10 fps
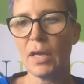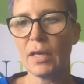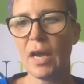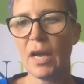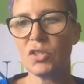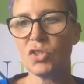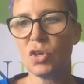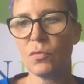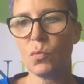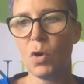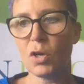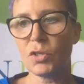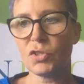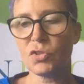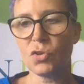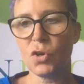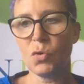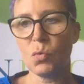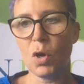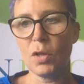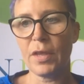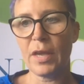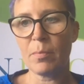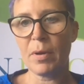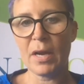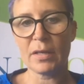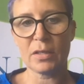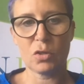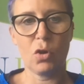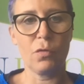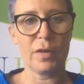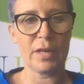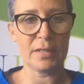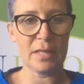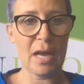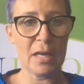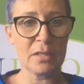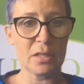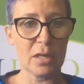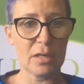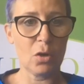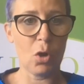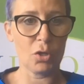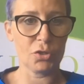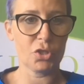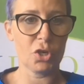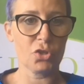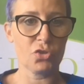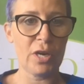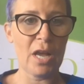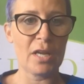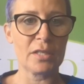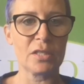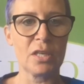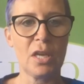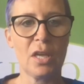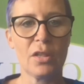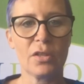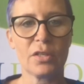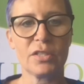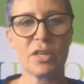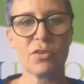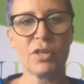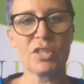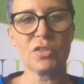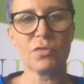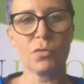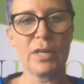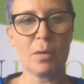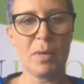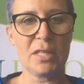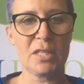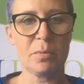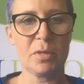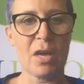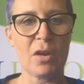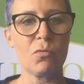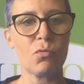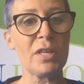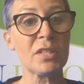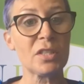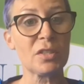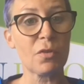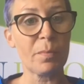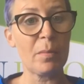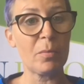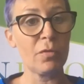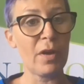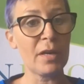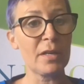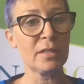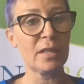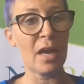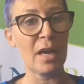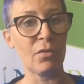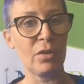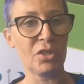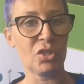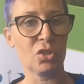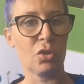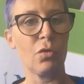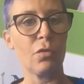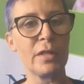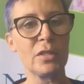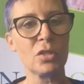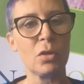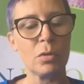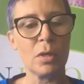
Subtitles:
can you sort of walk us through what the impact COVID has had, you know, on surgery and the considerations for recommencement and risks for people who have had a CI in relation to COVID? So